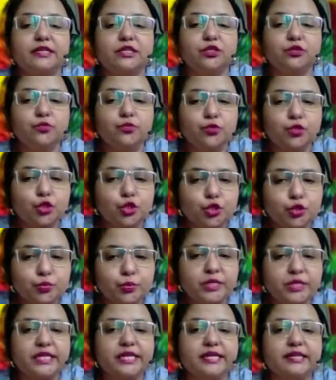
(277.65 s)

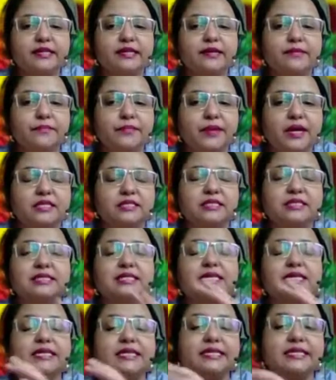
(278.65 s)
usually encompasses
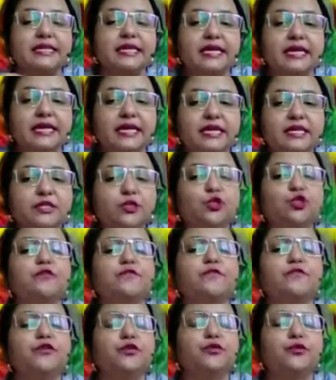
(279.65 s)
a range
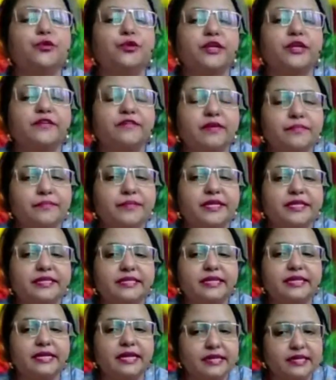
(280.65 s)
of
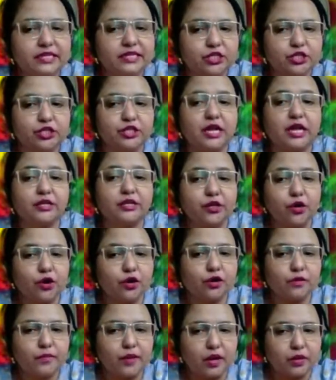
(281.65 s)
neurodevelopmental condition. I'll
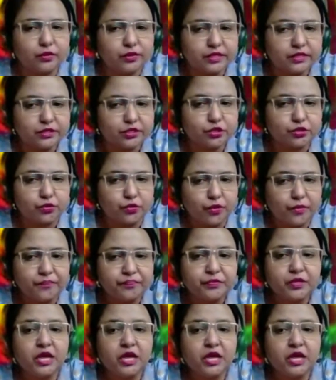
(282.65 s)
talk about it. So,